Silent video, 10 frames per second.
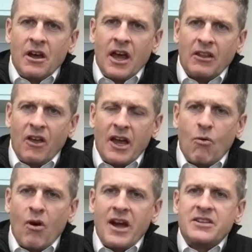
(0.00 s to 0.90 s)
And
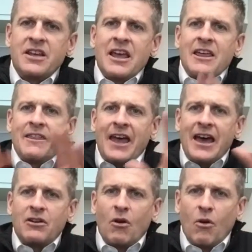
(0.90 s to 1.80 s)
likewise,
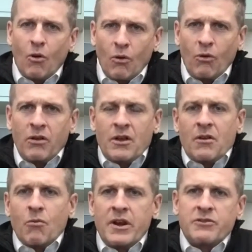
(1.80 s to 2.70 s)
that whole
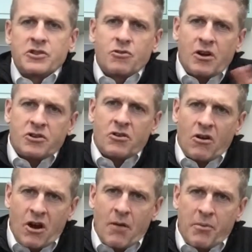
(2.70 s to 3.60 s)
we have structured
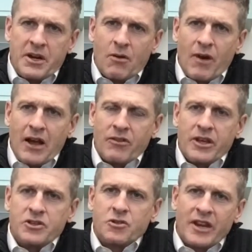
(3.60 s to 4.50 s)
our company around
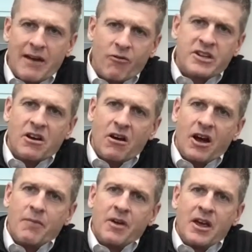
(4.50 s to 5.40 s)
this so that every
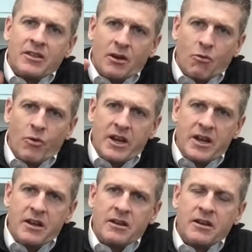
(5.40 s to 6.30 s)
time that
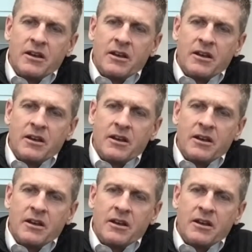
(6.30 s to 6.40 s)
we